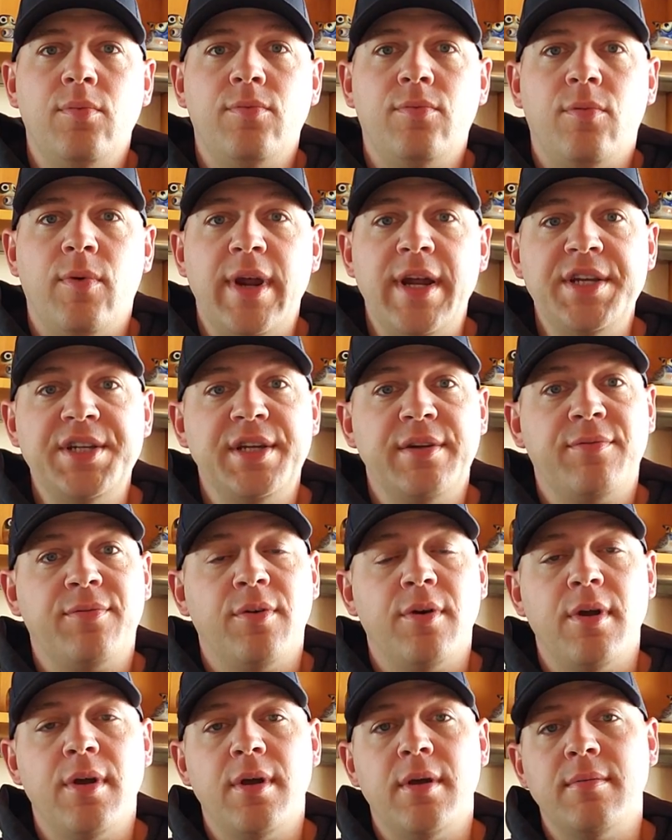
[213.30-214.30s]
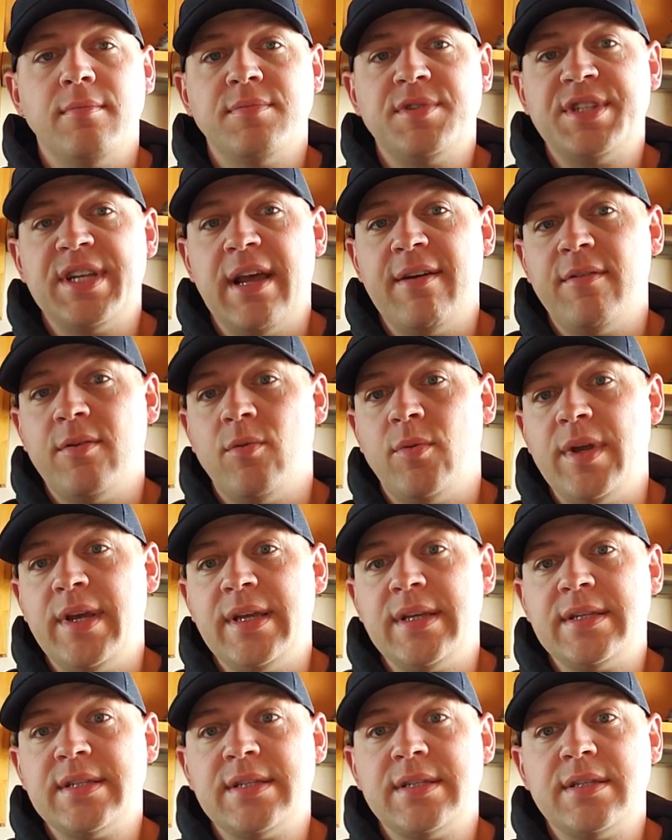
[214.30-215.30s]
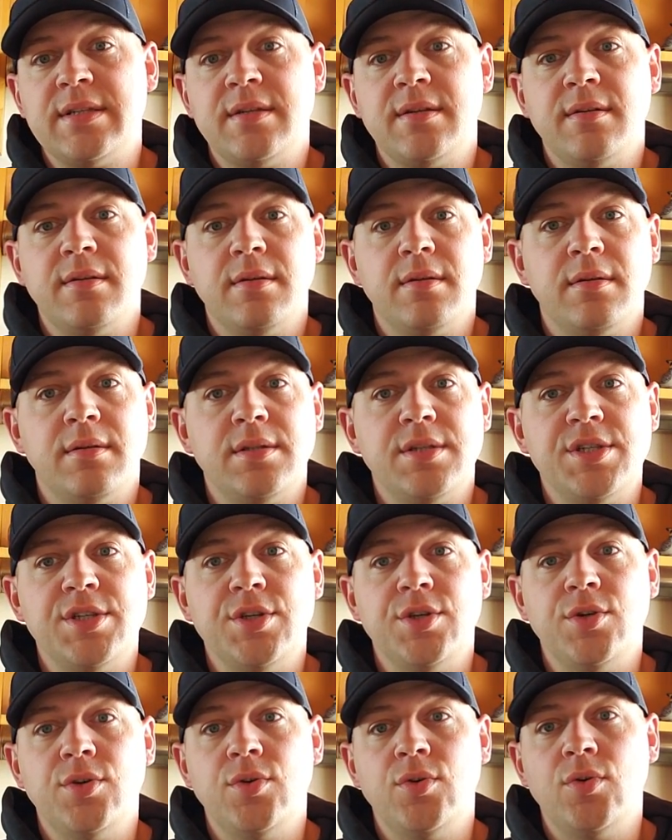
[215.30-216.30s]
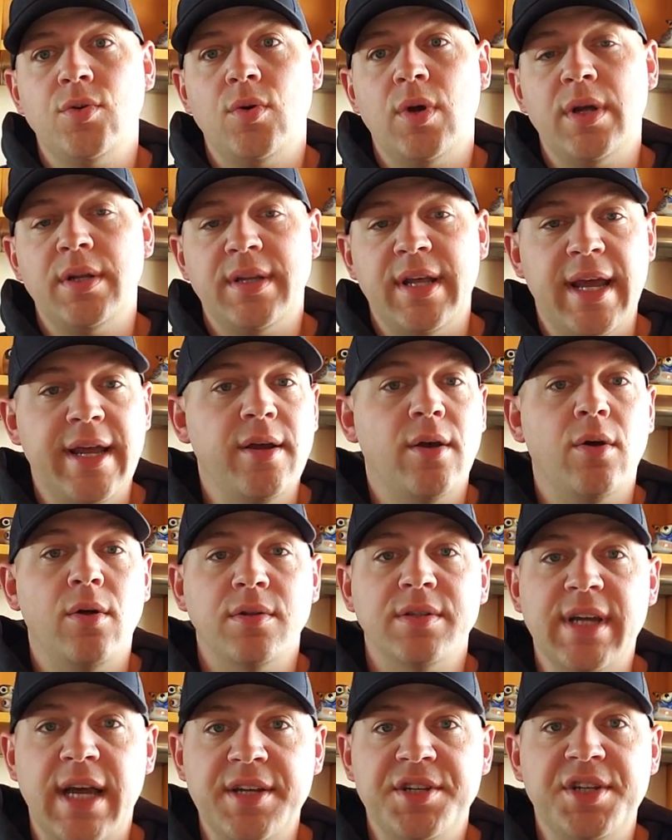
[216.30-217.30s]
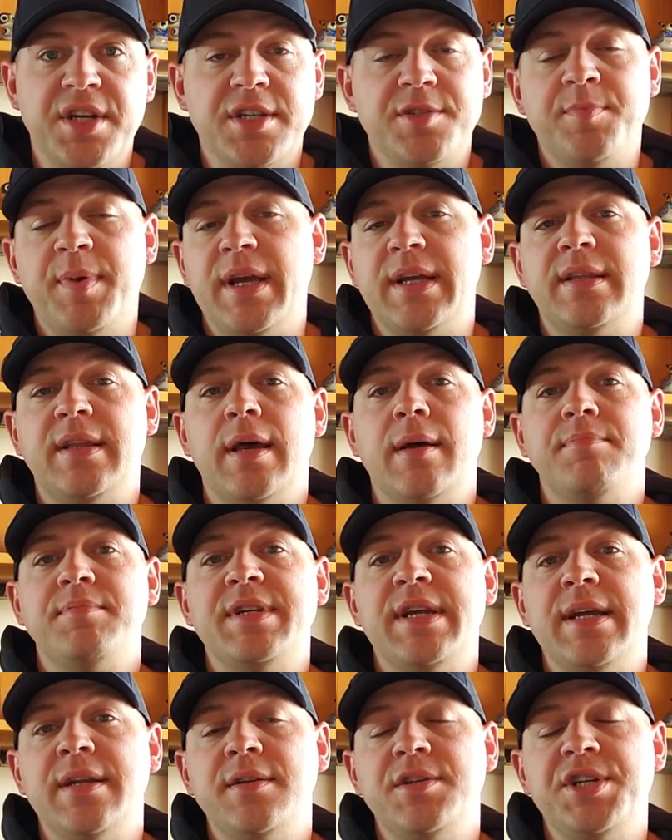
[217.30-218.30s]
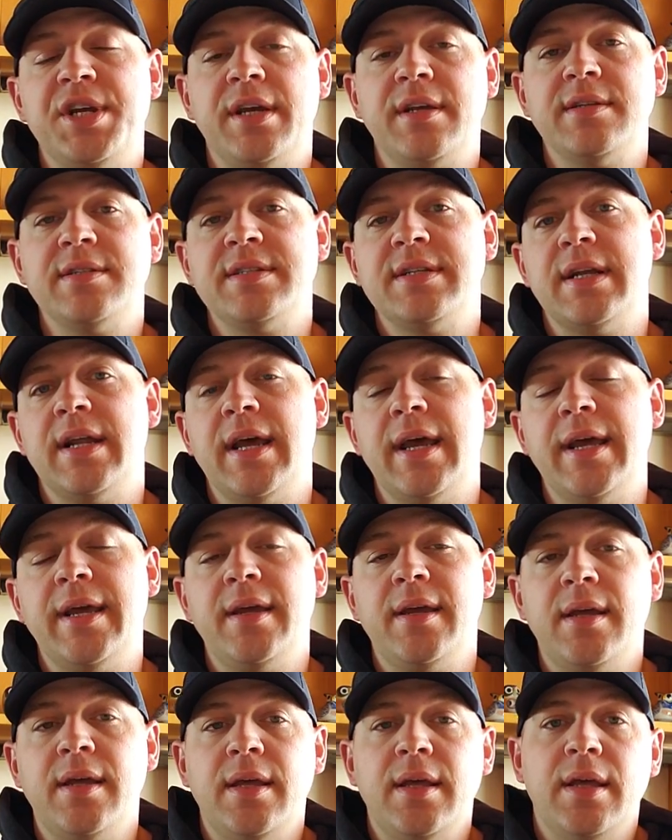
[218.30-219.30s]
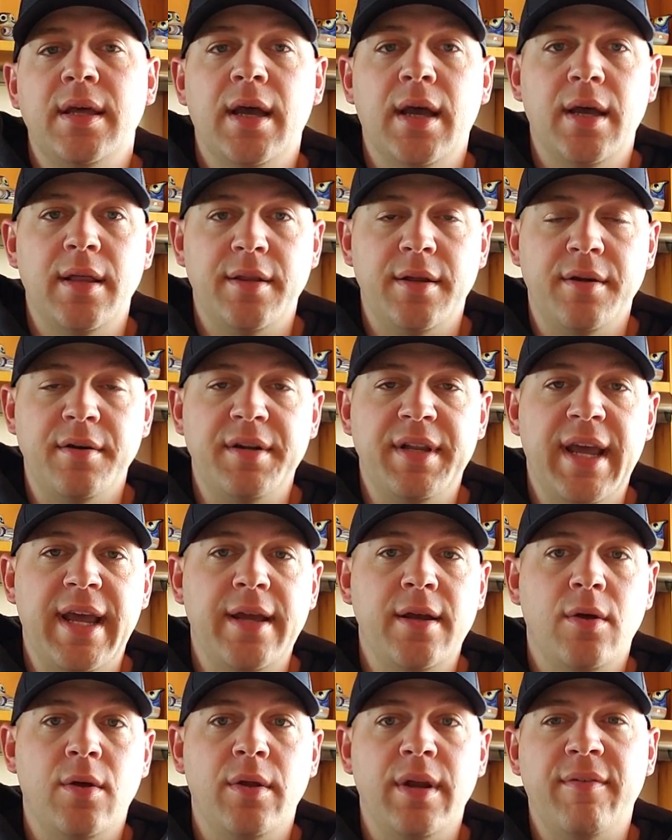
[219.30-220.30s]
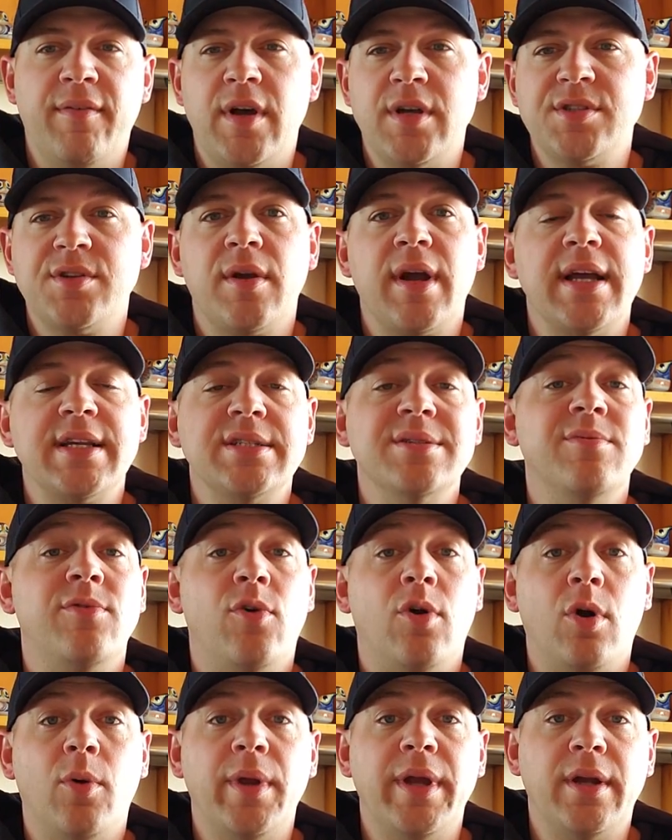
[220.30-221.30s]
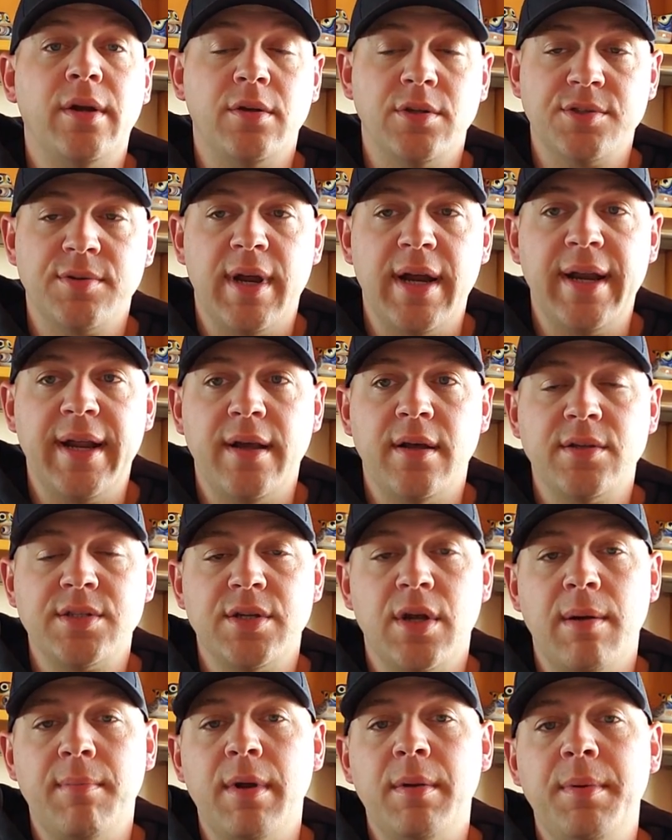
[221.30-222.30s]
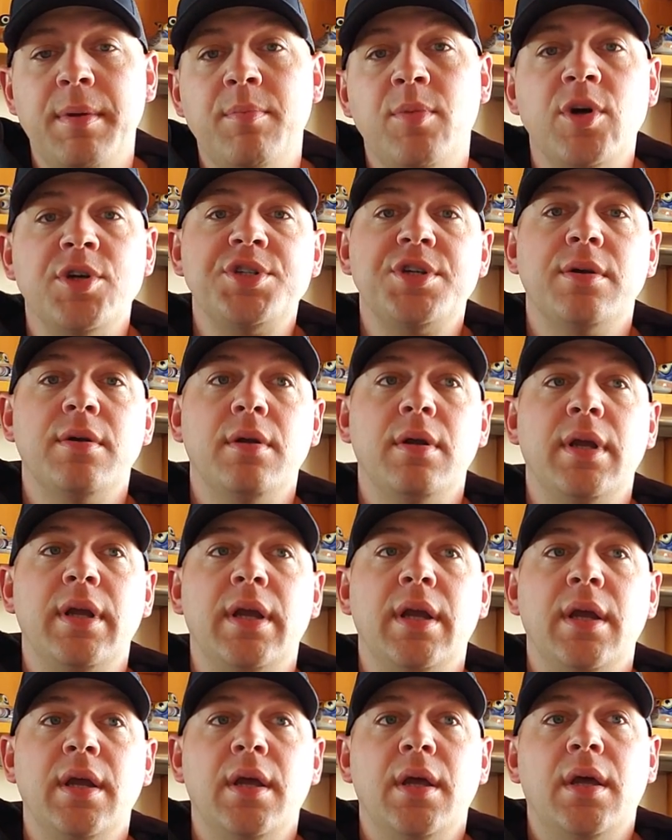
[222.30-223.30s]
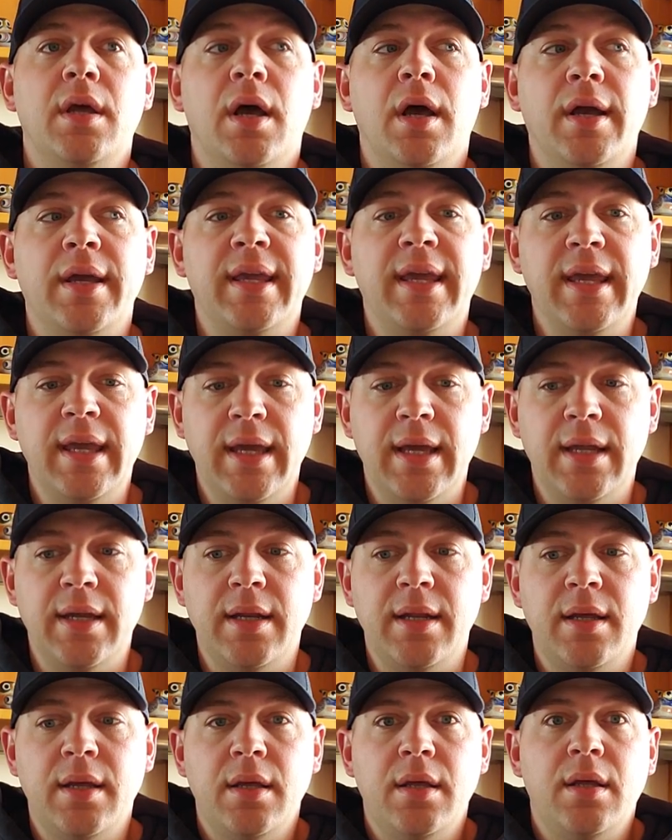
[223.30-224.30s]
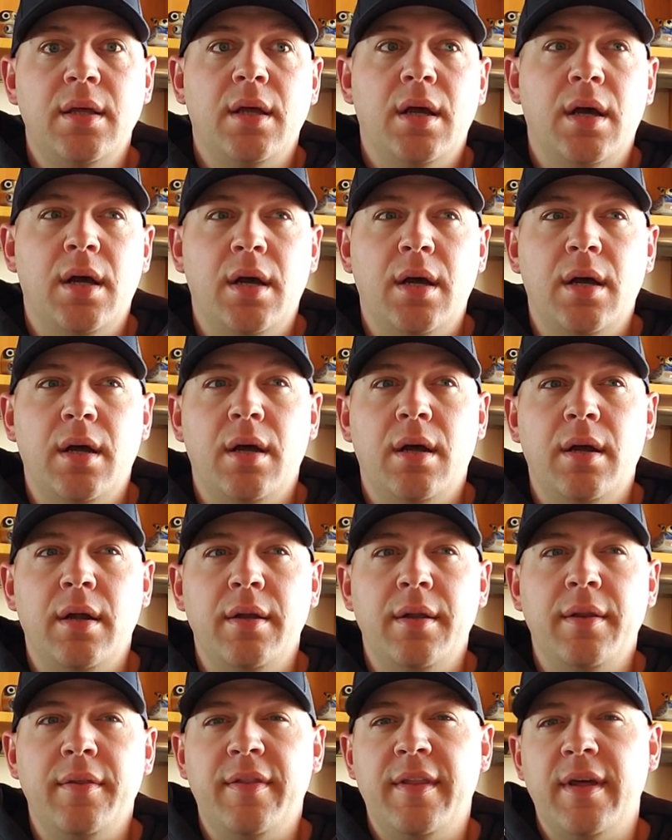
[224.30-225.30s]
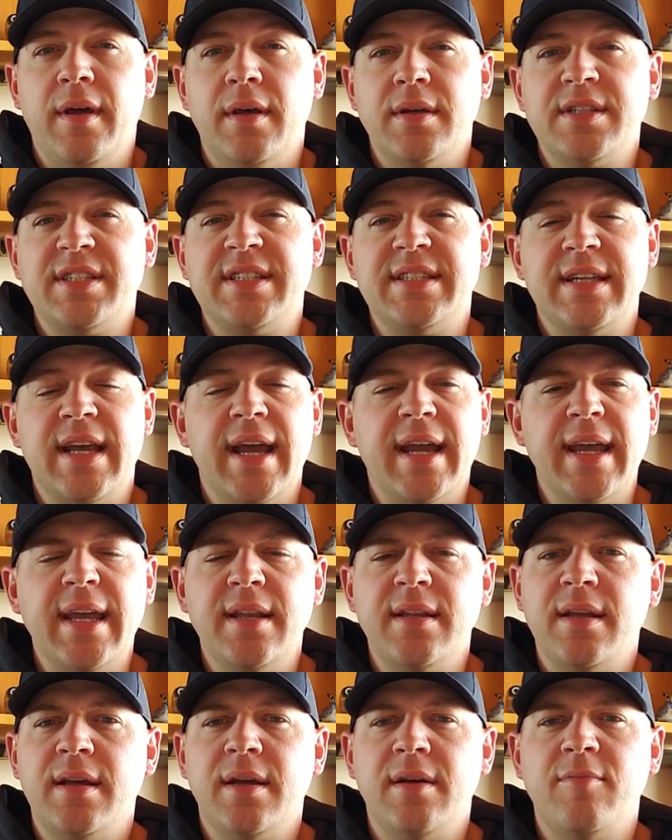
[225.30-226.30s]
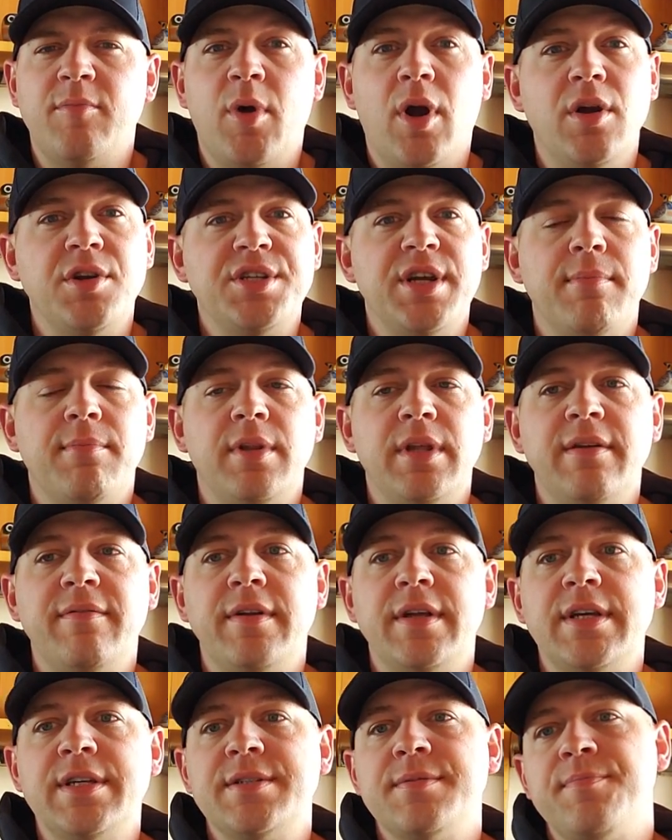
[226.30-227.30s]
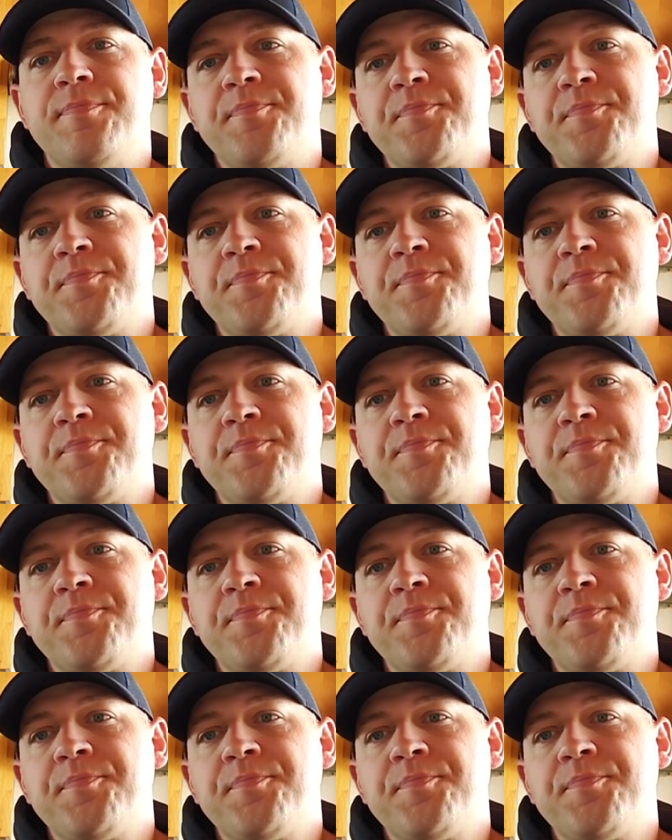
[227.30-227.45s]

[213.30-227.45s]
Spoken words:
ranging from 7 weeks to day olds. I just picked up 10 chickens today. They're day old. I've also got some 4-week-olds right now. So I'm going to be butchering again on the 2nd of March, I believe it is.